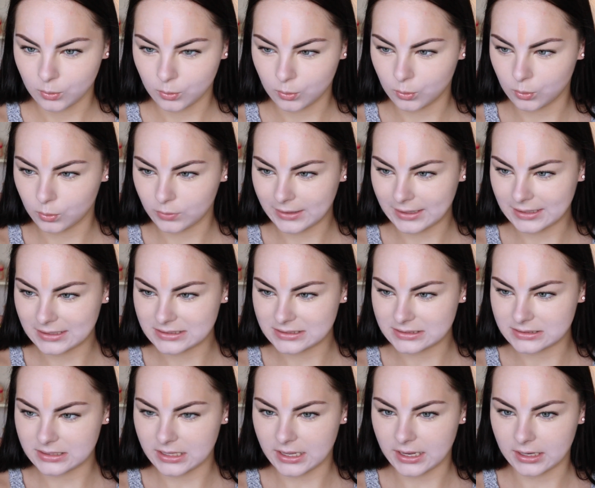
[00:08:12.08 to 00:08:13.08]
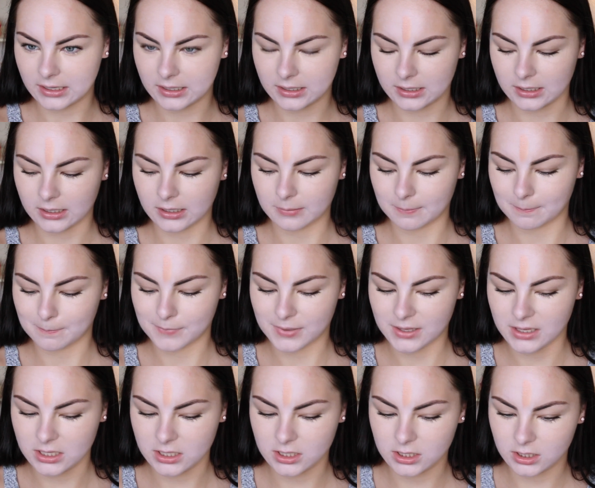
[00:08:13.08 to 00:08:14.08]
Oh, that is like
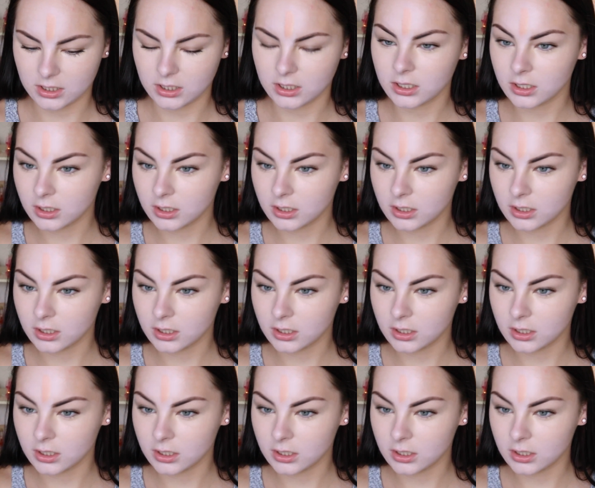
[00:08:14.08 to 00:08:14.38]
pink.